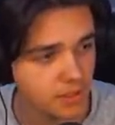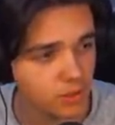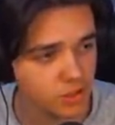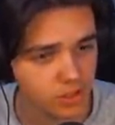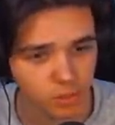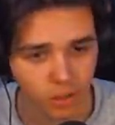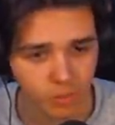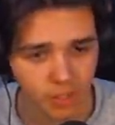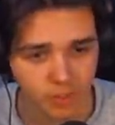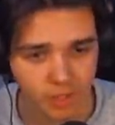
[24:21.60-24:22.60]
You're just ignoring
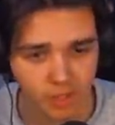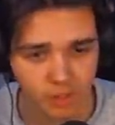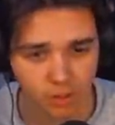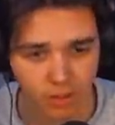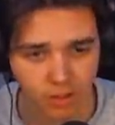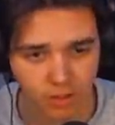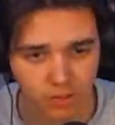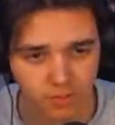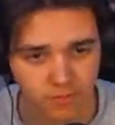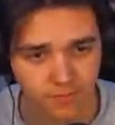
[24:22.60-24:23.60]
me? I'm not ignoring you.
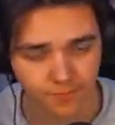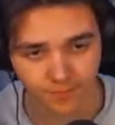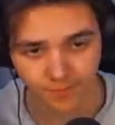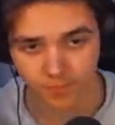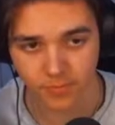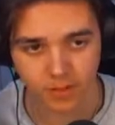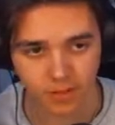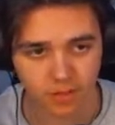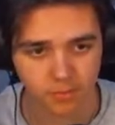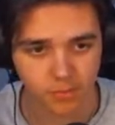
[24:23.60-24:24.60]

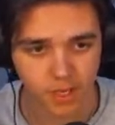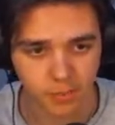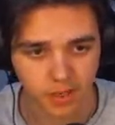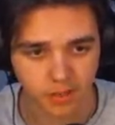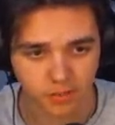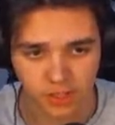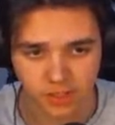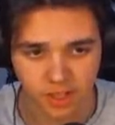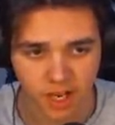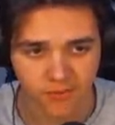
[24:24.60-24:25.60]
My
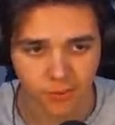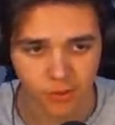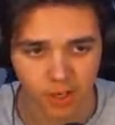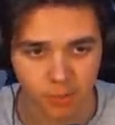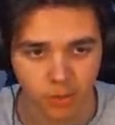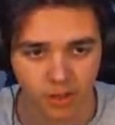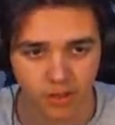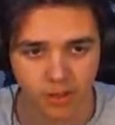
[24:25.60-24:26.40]
apologies. Hi, Fortnite boy.